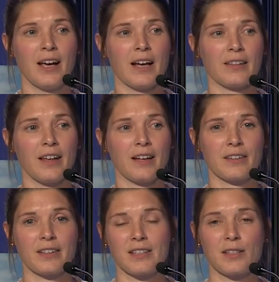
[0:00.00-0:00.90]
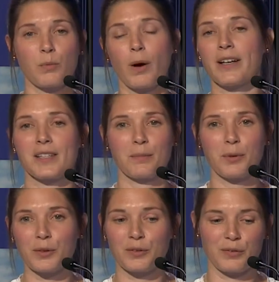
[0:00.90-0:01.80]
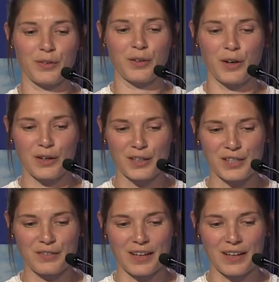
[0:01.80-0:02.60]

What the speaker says: and that this is why it's important for your cognitive